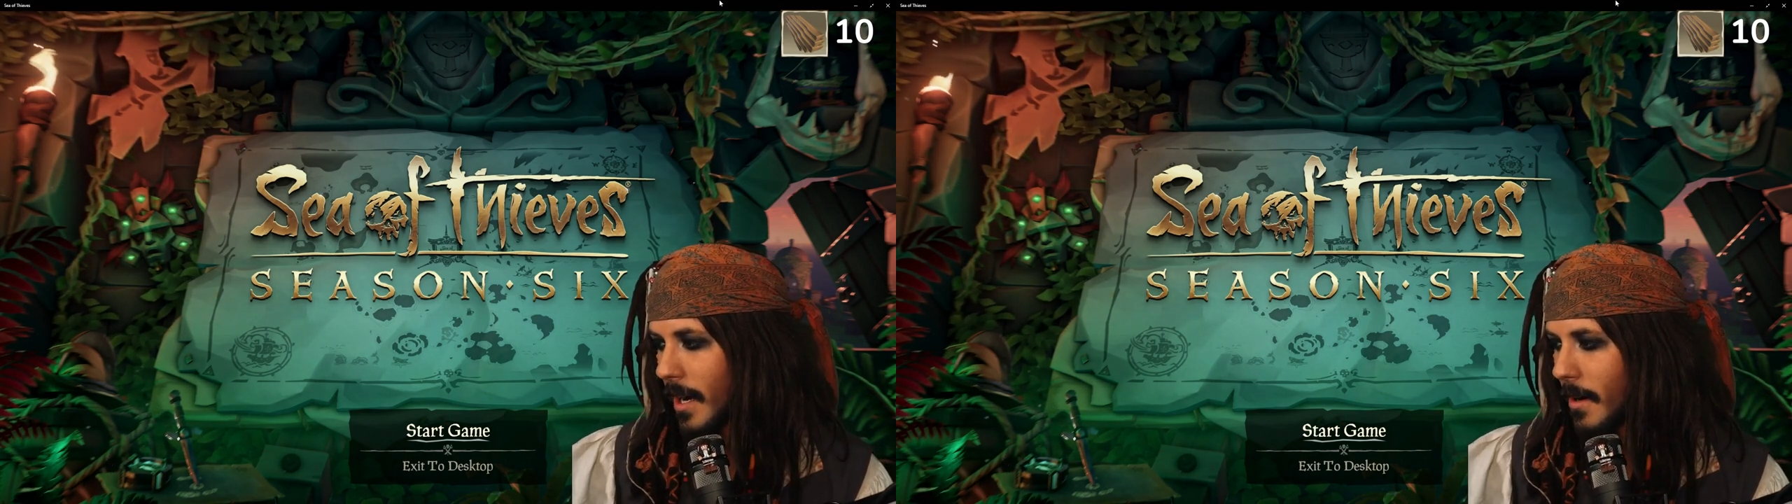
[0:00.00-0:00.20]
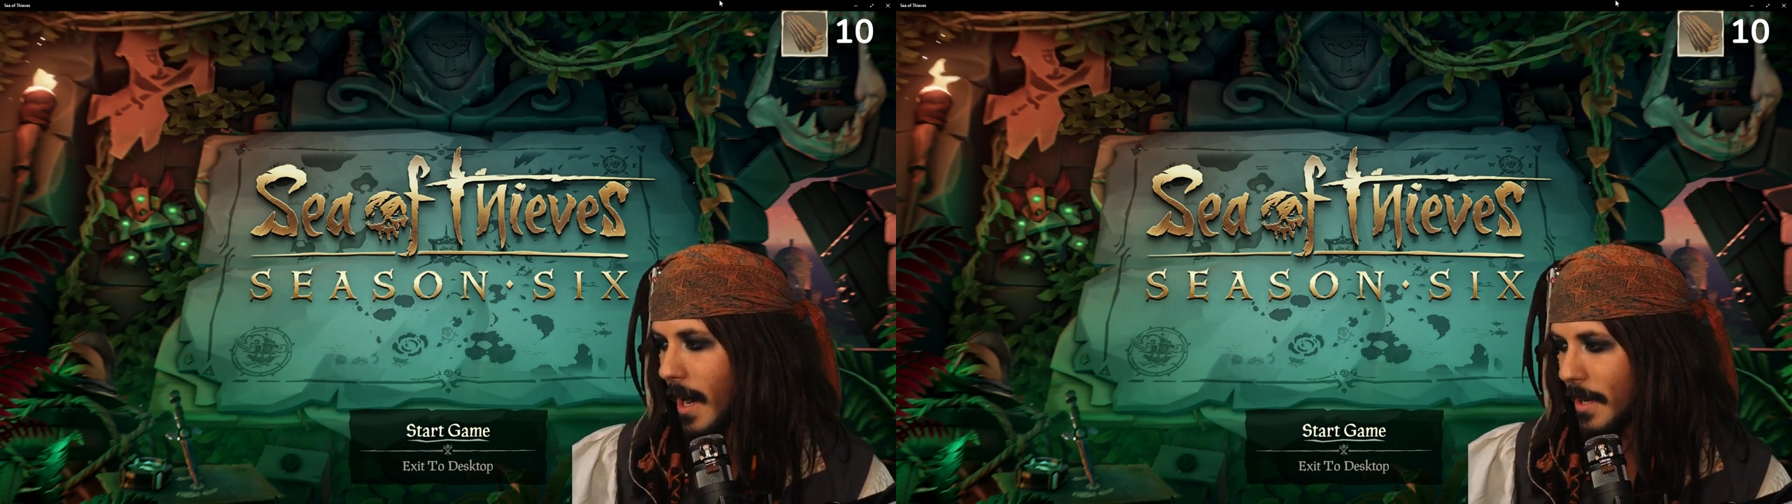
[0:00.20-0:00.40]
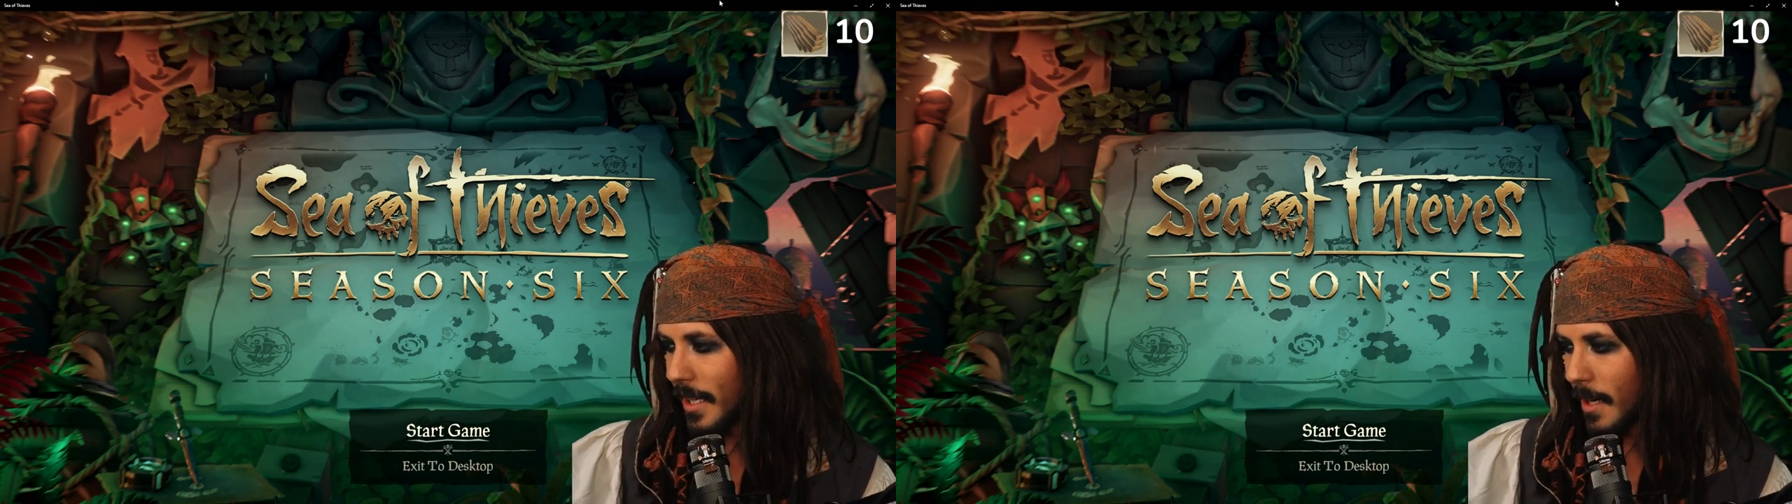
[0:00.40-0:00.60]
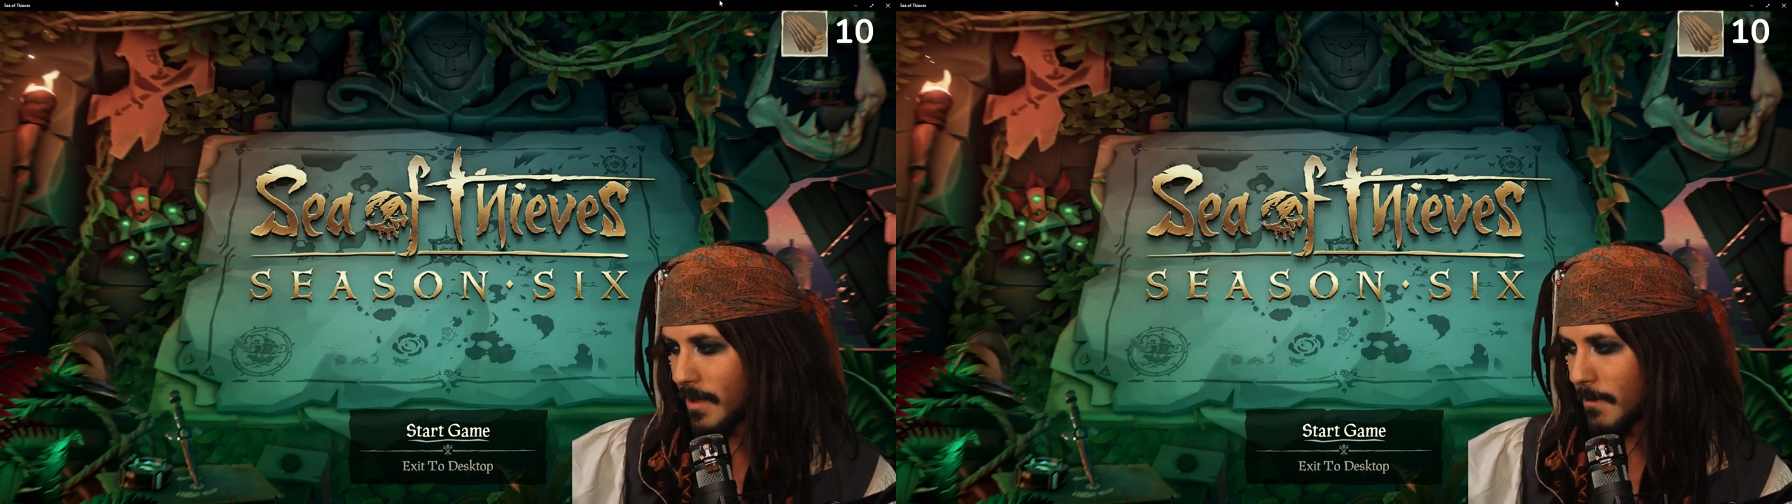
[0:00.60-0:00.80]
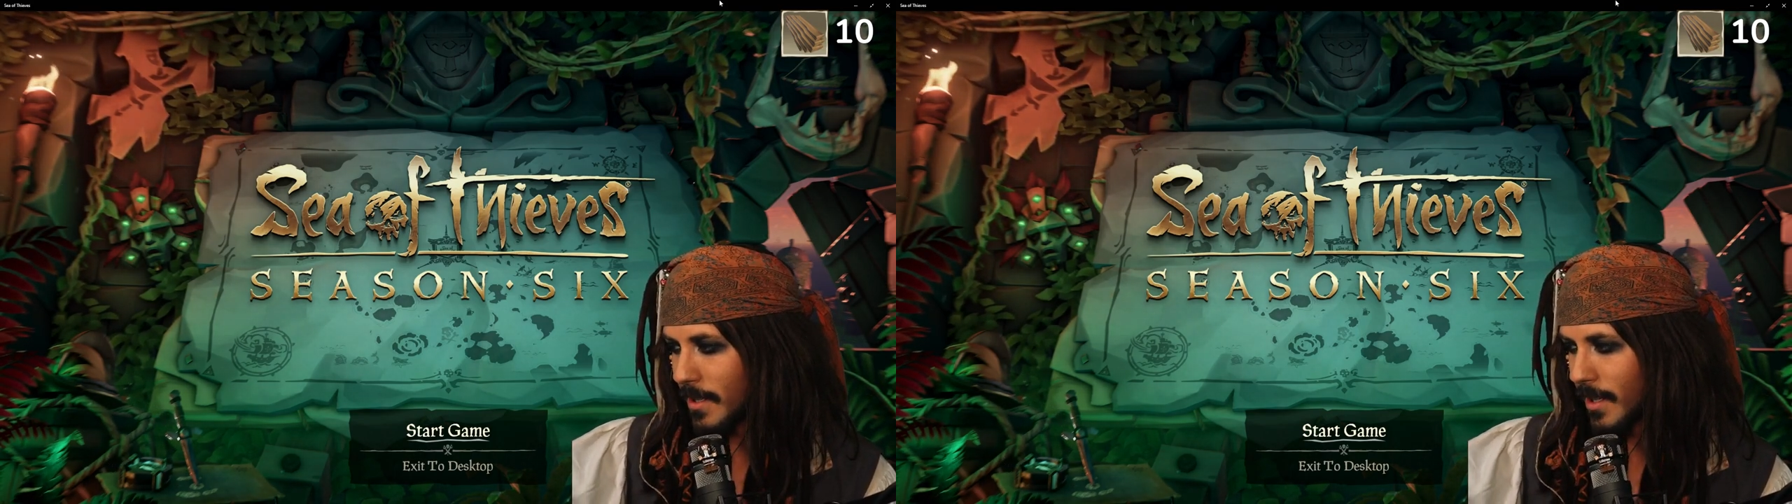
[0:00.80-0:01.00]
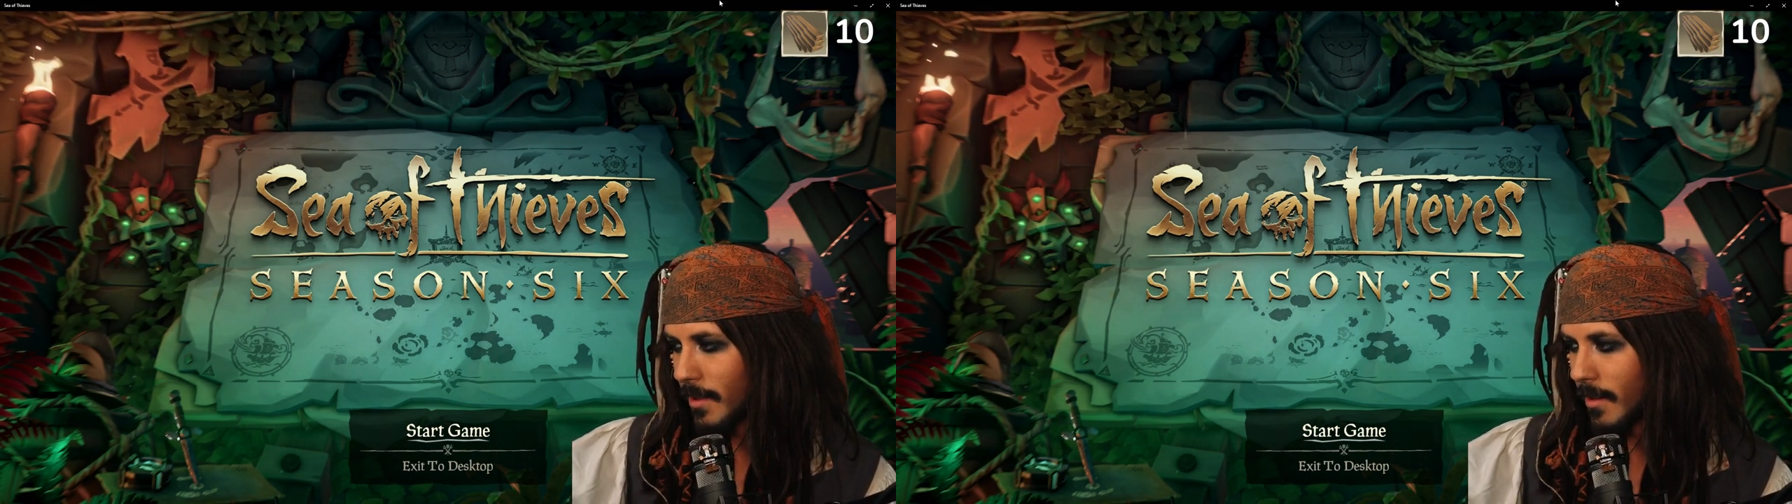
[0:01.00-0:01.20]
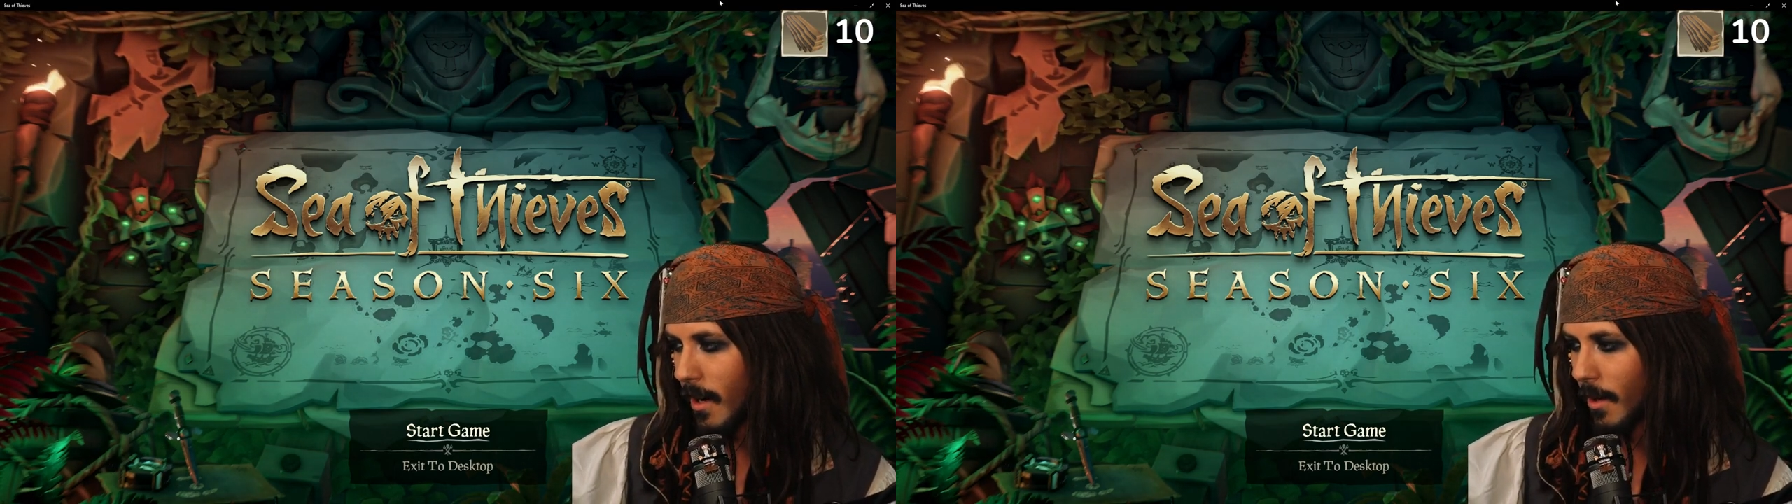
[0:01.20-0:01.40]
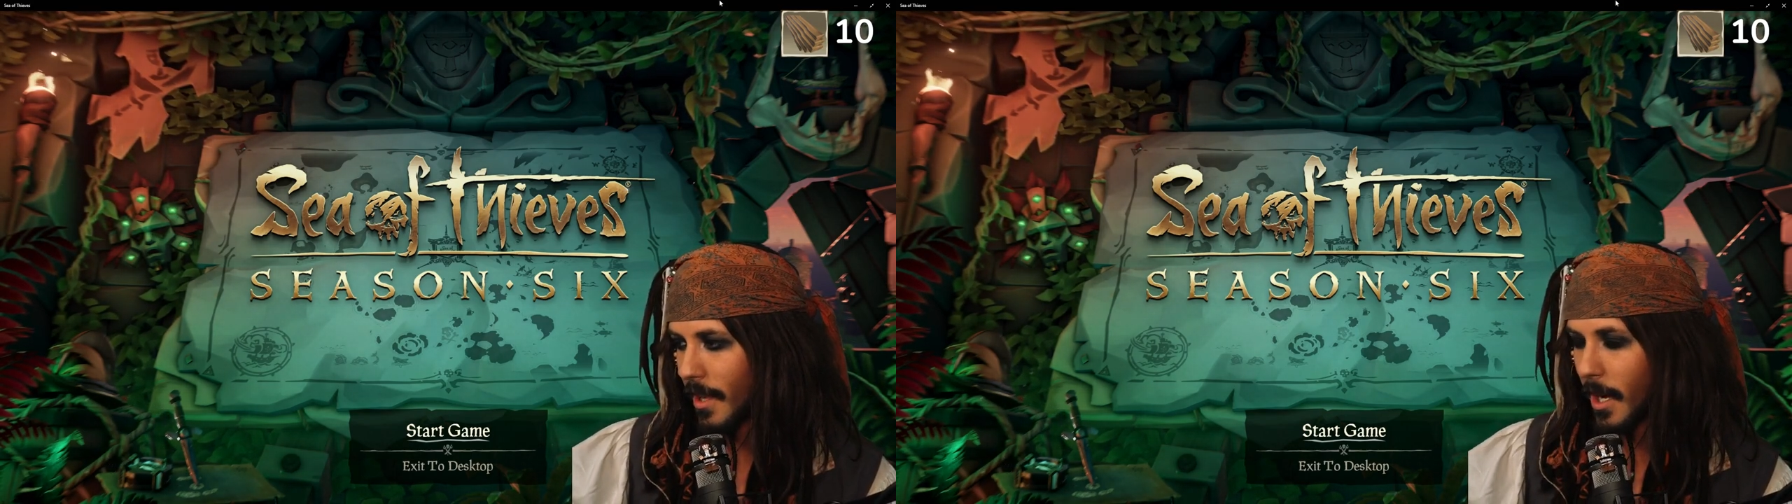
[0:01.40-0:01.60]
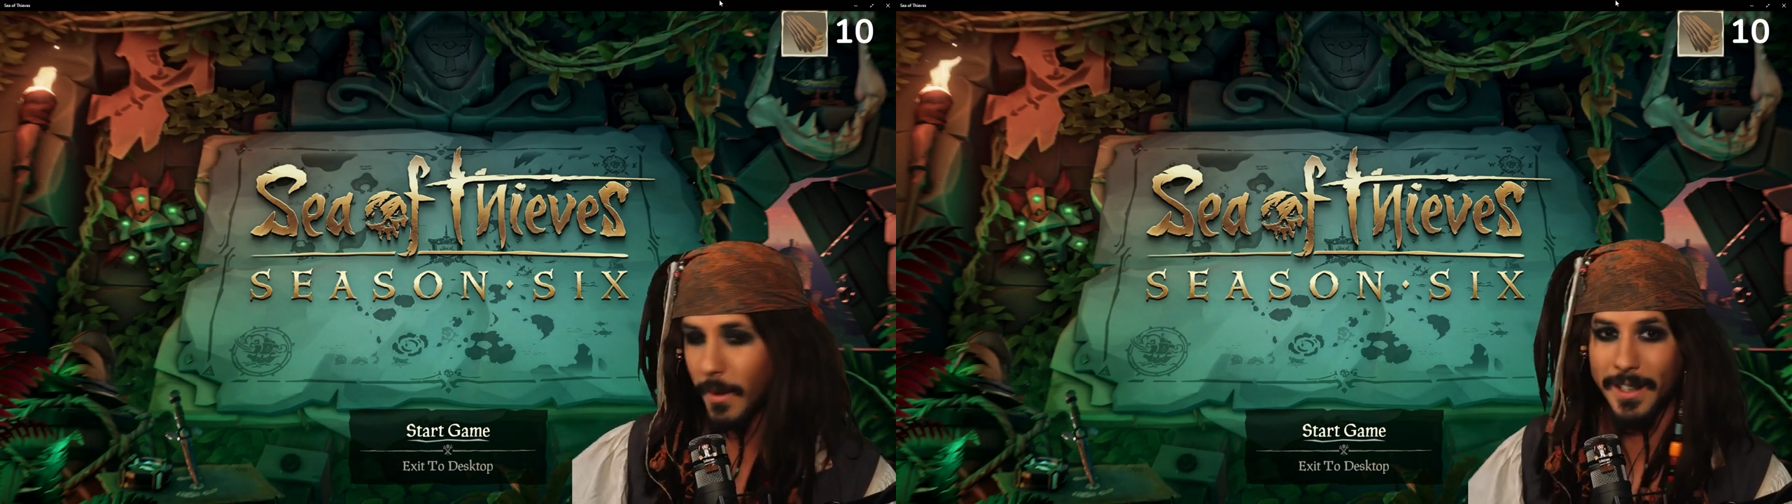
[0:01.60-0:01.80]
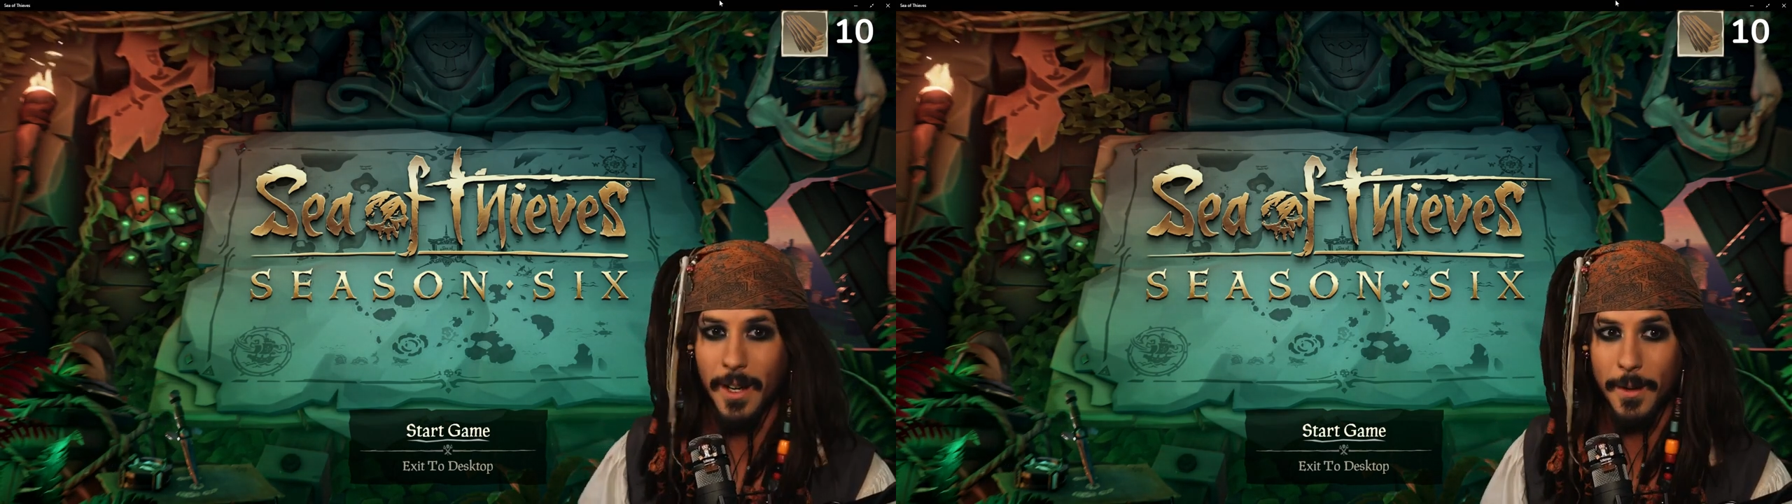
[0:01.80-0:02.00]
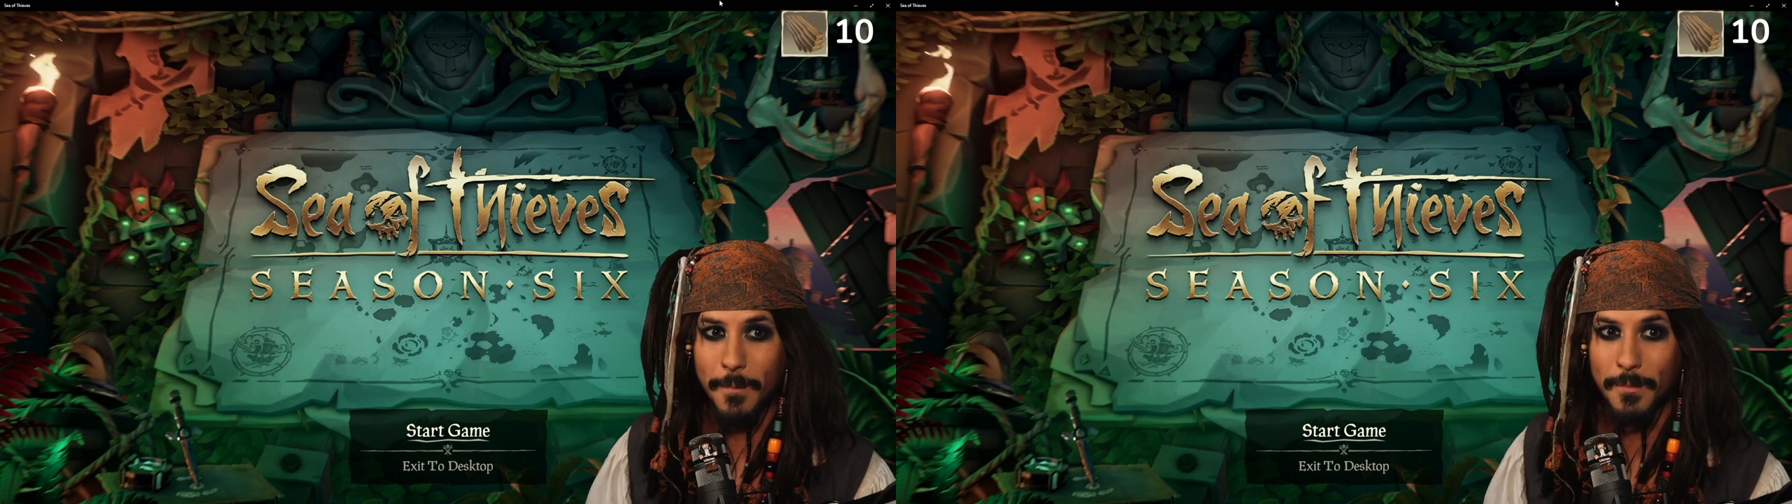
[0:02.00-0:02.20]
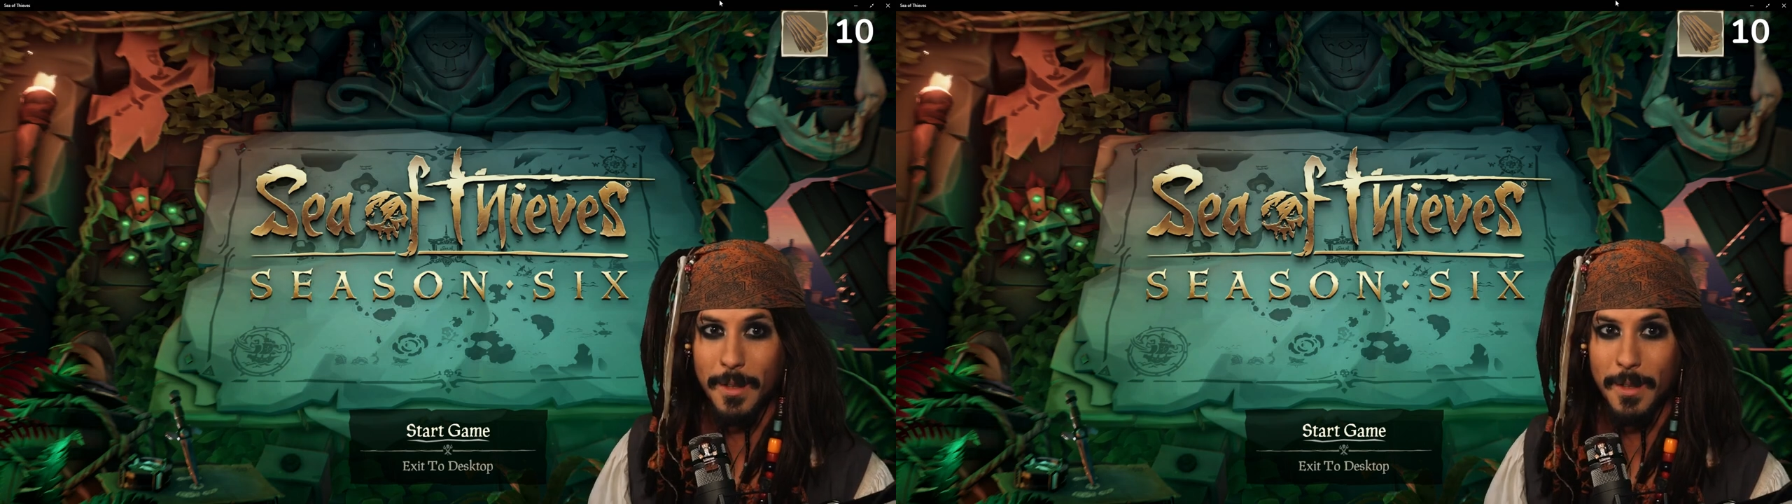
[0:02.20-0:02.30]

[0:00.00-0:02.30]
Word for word: I think I was messing up. Oh, there we go.